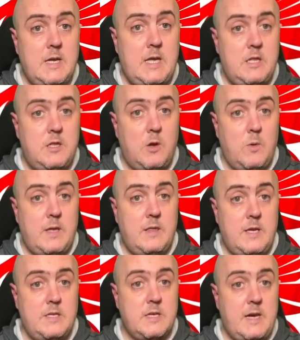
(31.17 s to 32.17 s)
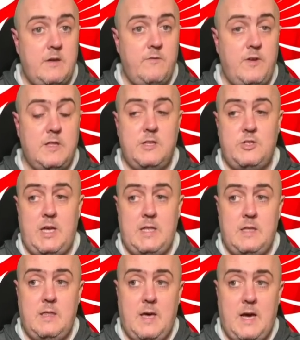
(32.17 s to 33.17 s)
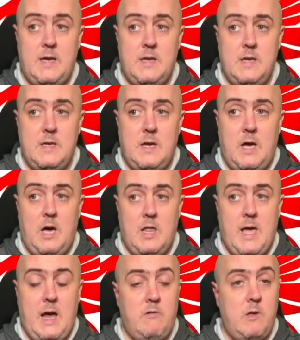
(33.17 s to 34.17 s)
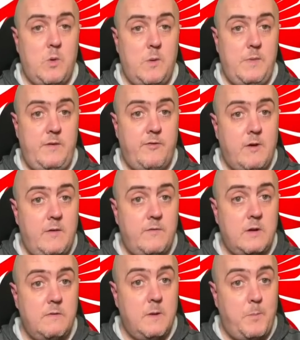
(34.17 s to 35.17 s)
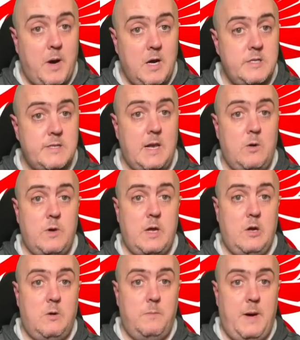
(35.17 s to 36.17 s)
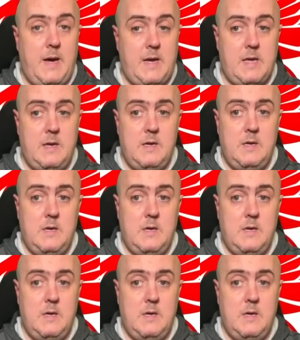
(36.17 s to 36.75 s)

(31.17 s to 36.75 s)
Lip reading: in doing this on Anfield Agenda, that I'll carry with me forever. The Barcelona comeback,